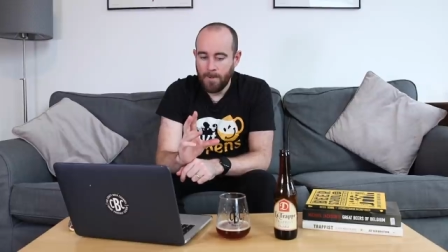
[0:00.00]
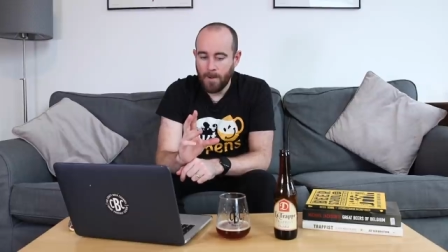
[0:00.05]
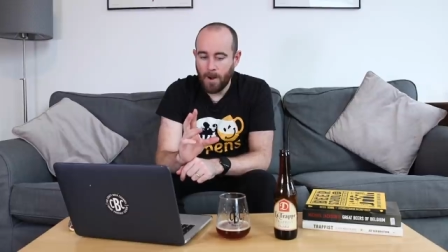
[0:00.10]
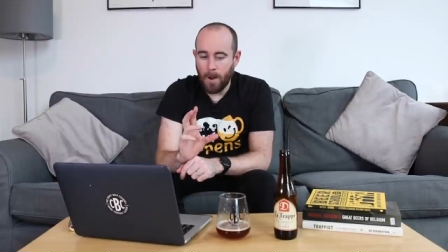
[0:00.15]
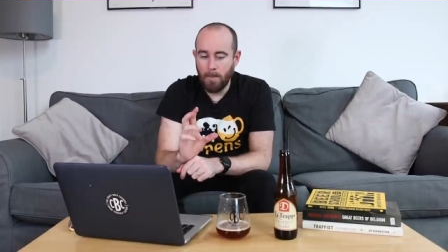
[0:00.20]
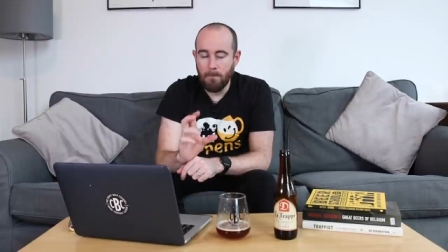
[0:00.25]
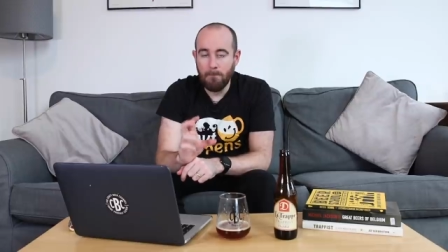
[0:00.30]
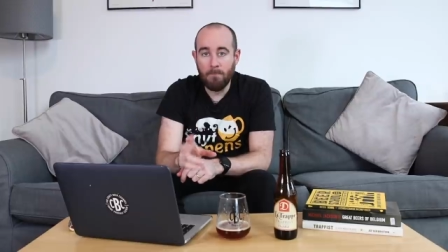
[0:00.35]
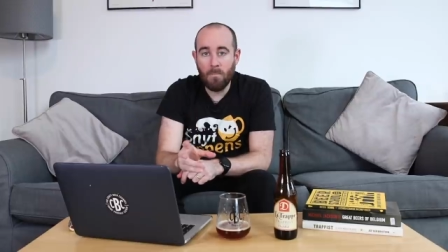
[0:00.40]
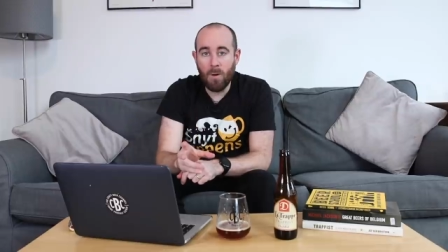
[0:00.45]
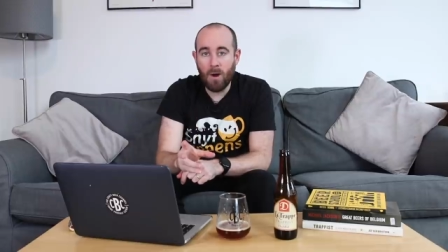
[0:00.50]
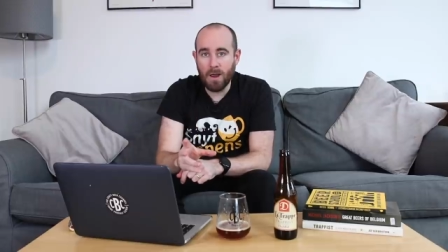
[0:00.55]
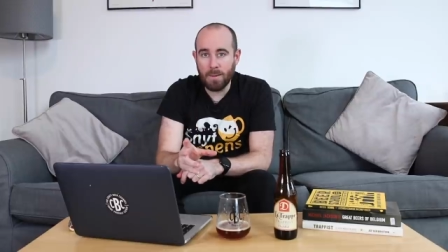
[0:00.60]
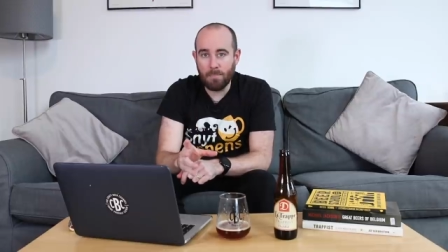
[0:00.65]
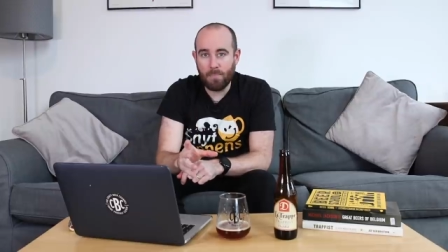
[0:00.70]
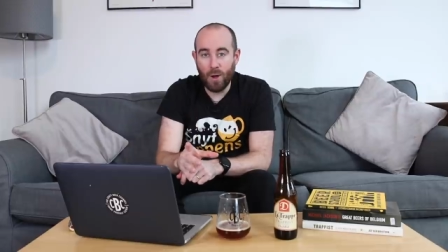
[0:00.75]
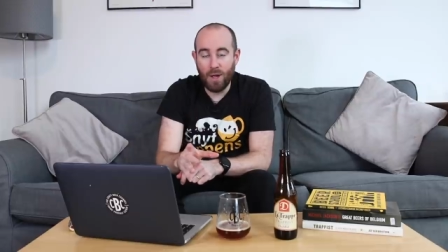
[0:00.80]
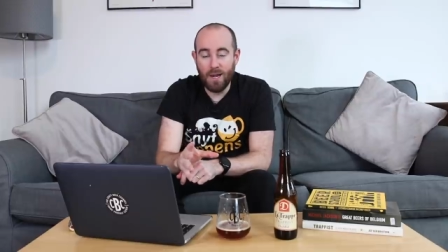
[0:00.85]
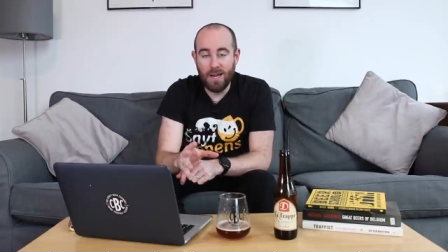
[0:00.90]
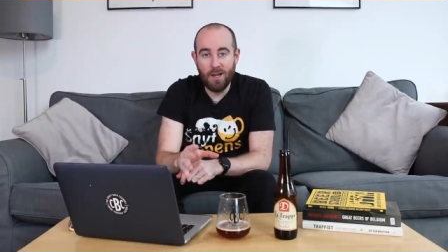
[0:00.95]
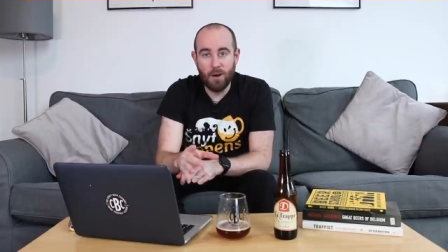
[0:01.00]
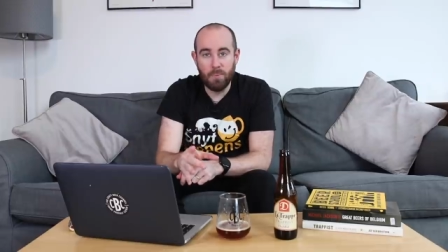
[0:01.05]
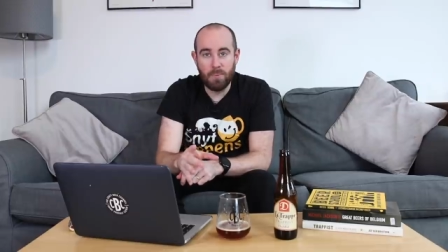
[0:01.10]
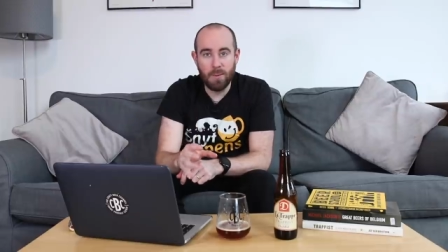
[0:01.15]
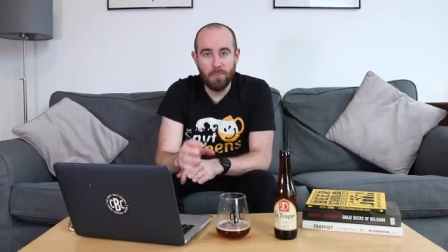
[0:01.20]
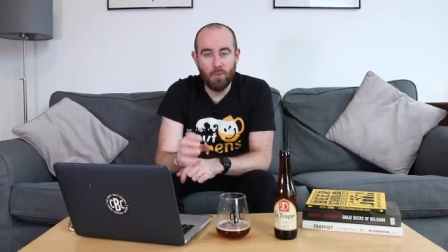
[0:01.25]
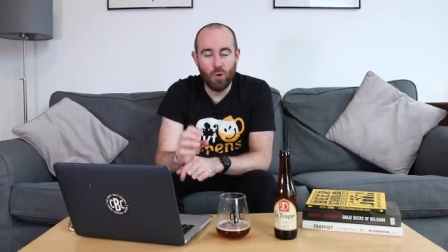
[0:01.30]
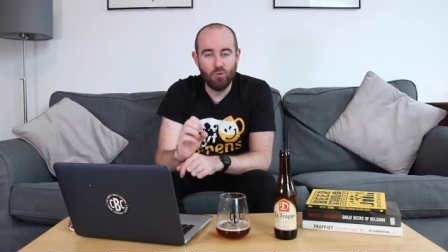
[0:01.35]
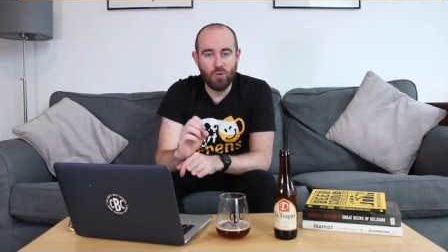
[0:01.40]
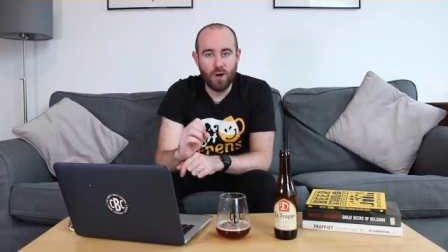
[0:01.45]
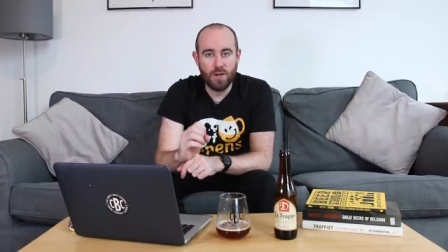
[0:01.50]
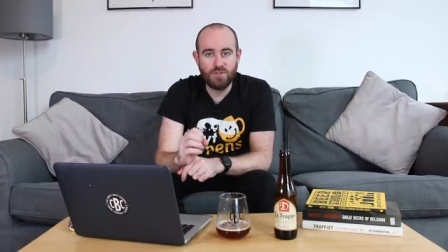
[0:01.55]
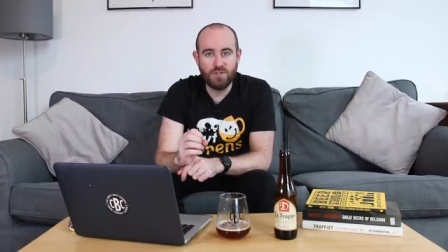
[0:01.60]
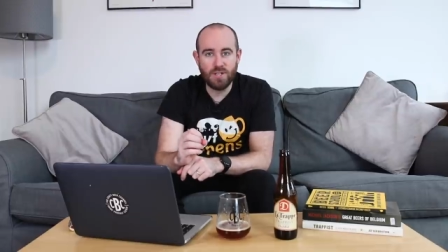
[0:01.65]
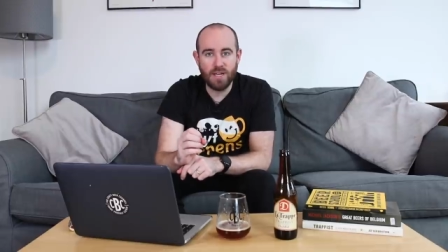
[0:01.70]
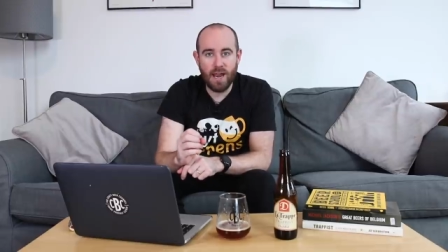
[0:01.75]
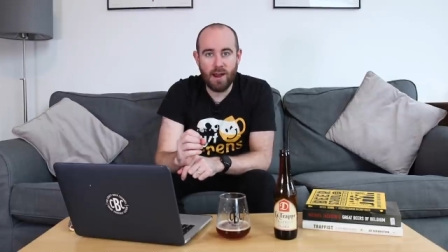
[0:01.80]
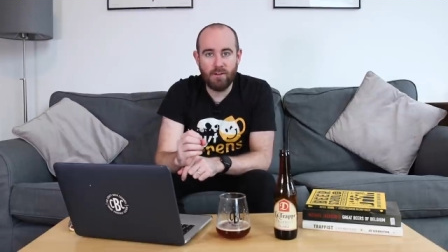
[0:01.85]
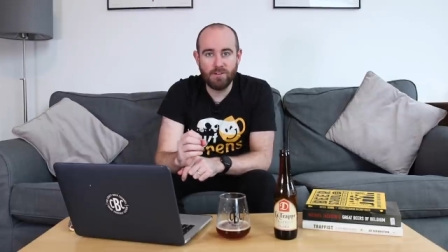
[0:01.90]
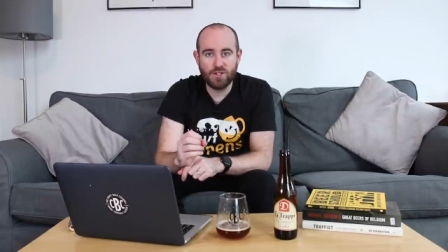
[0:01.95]
I might put a little bit more
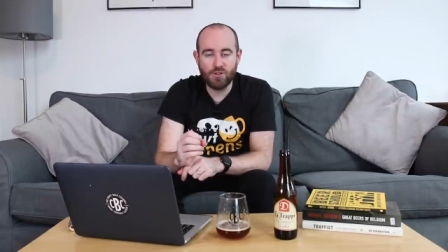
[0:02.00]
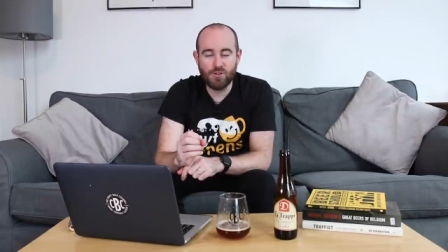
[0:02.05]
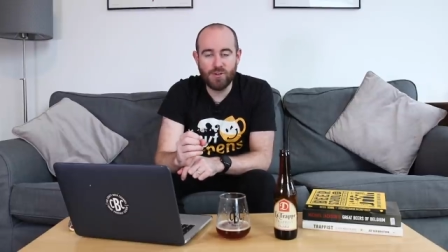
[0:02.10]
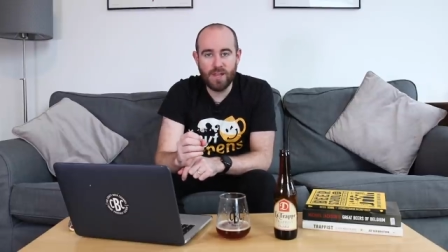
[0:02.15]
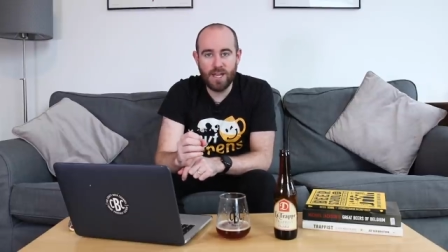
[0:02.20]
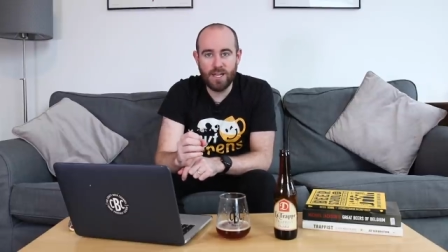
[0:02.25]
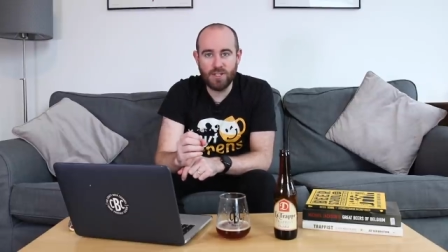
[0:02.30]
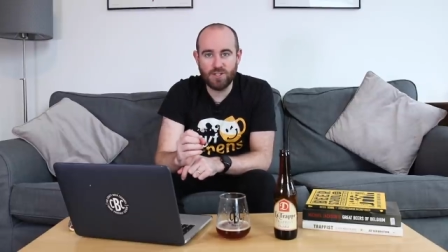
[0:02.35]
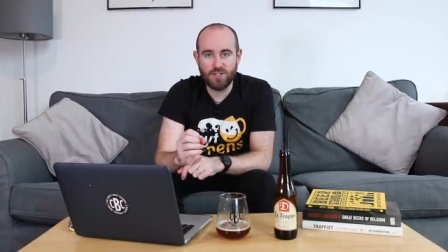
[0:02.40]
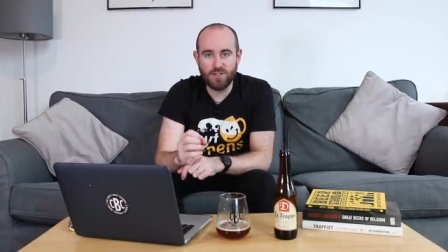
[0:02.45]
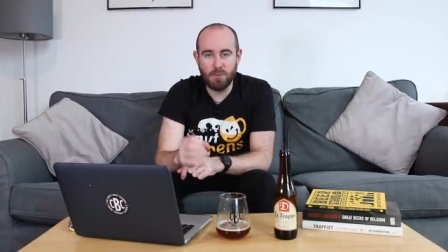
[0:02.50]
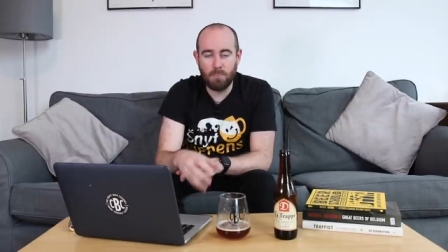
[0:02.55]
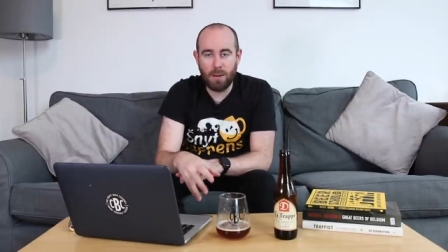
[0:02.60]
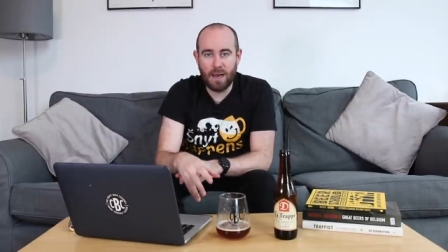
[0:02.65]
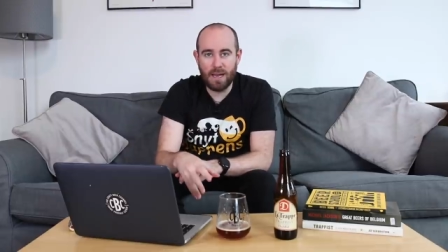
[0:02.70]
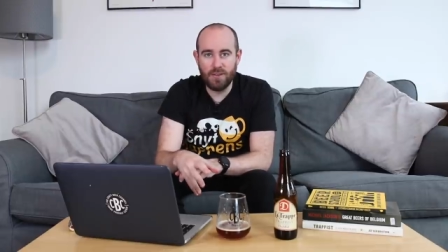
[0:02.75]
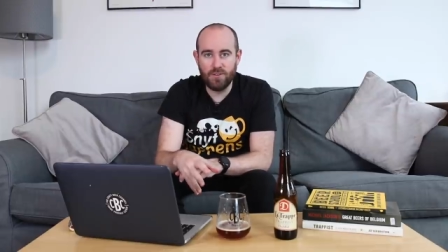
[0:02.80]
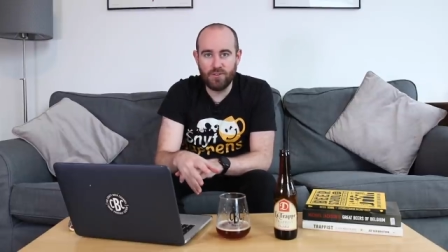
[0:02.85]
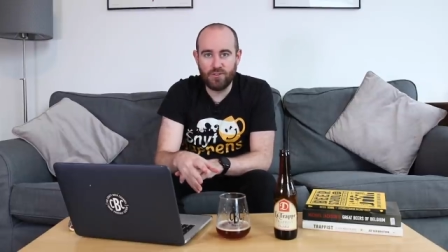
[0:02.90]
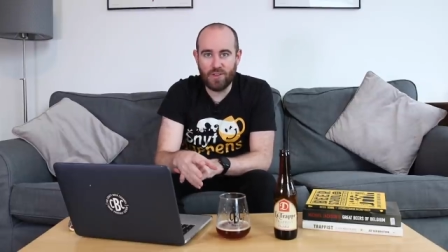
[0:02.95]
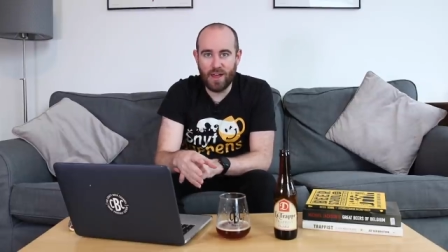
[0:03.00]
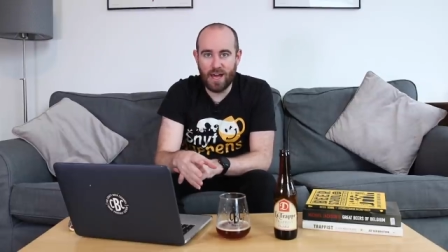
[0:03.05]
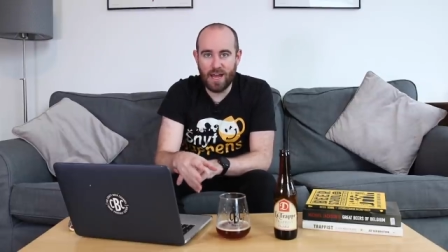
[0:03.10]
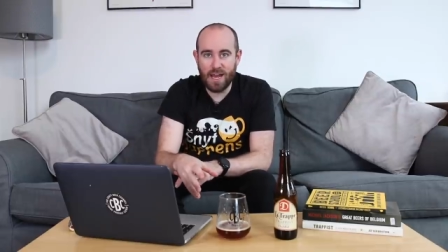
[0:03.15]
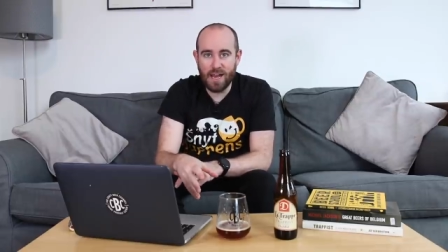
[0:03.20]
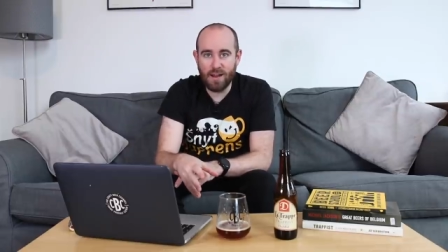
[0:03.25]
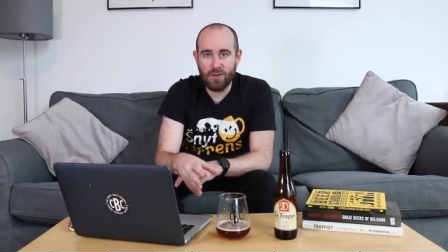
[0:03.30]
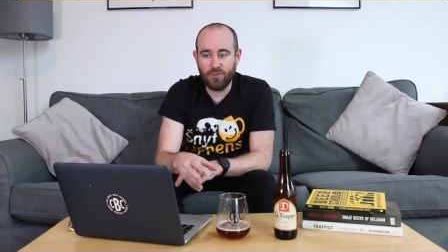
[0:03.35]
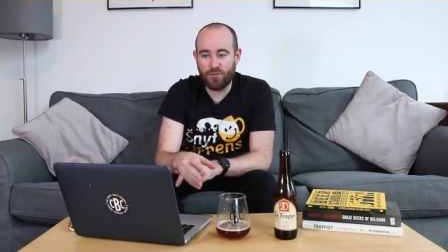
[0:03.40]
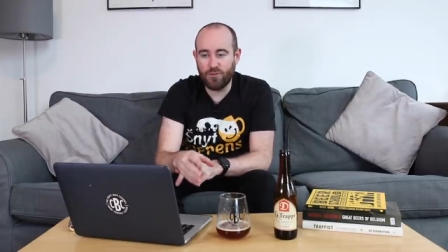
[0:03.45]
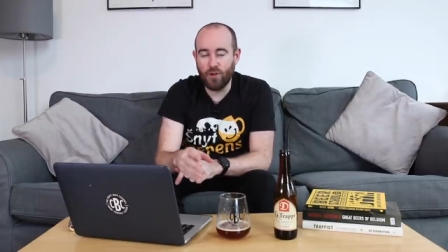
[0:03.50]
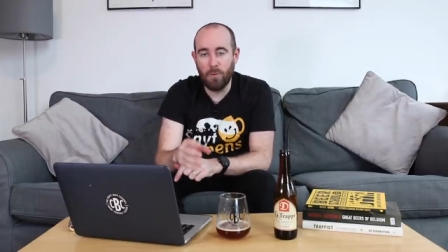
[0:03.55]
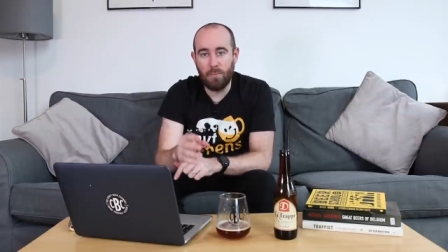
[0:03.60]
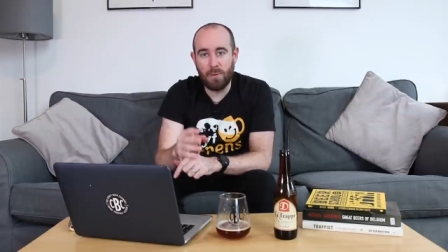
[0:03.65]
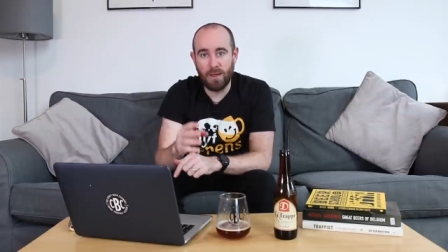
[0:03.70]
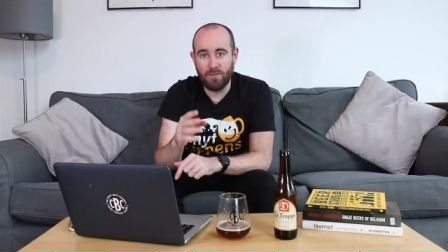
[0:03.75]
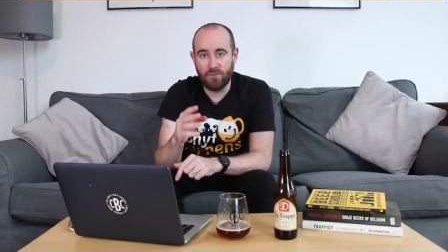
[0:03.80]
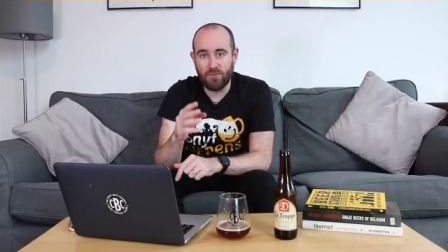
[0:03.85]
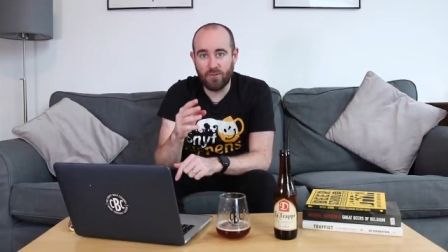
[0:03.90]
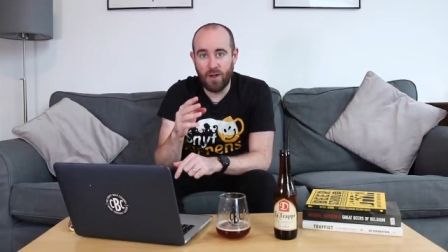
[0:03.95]
roasty character in there just to balance that out, so a
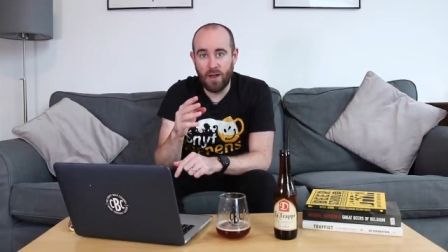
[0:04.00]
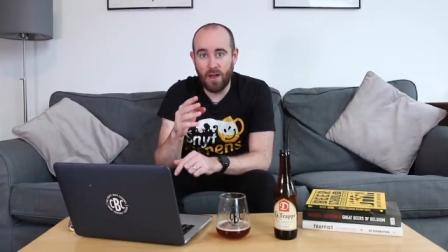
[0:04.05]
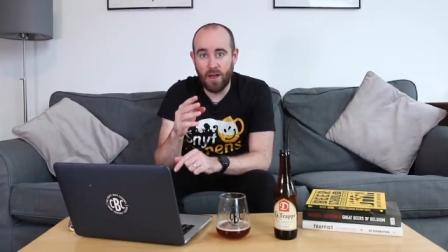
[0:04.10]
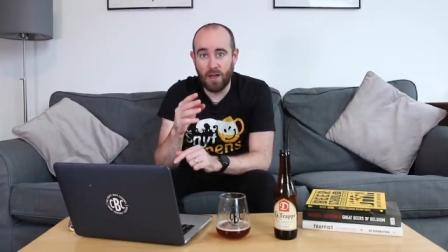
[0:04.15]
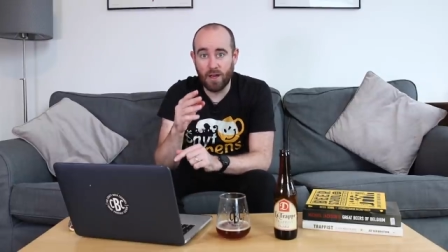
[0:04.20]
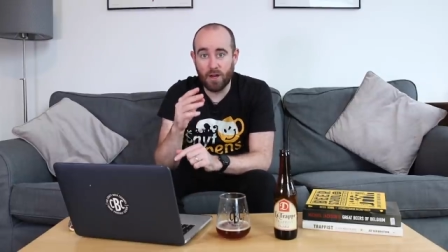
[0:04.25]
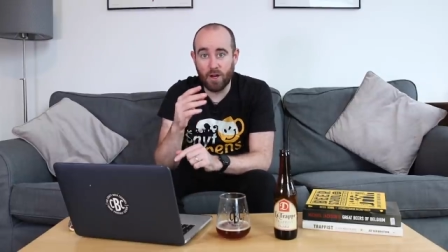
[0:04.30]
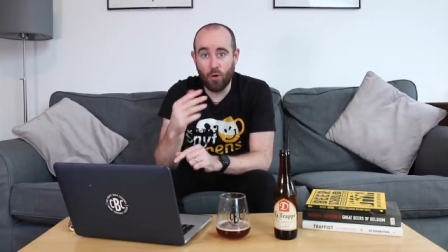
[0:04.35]
bit of uh,